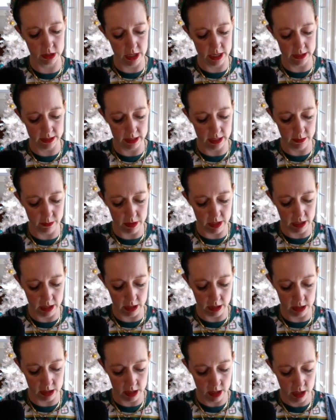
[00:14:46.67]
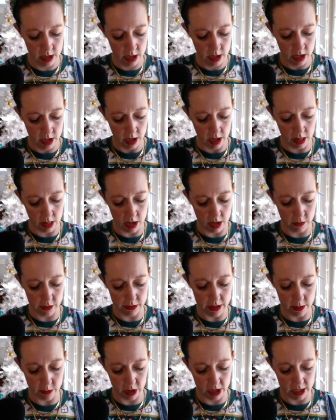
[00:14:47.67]
Anthony Bean, along with
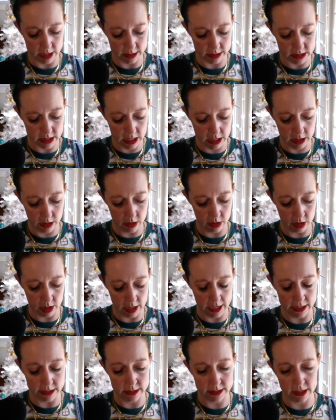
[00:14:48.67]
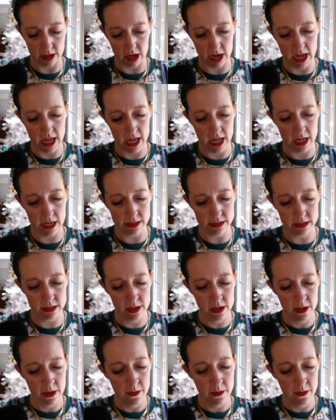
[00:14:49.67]
Emery S. Daniel and Sarah Hayes.